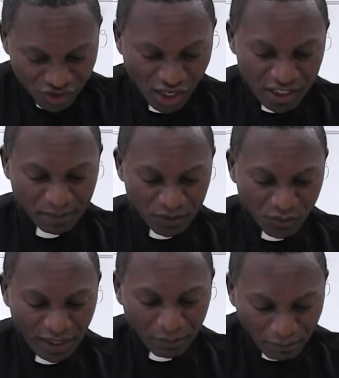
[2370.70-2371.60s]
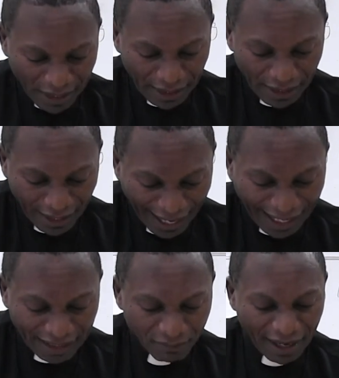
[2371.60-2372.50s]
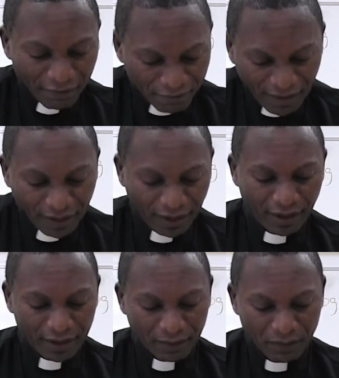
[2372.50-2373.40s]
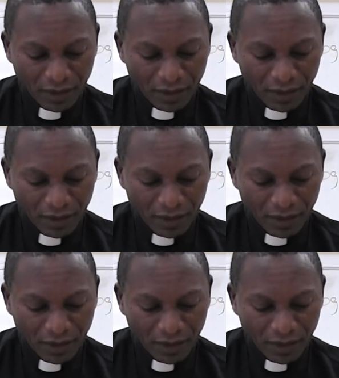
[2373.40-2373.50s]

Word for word: judge between me and my vineyard.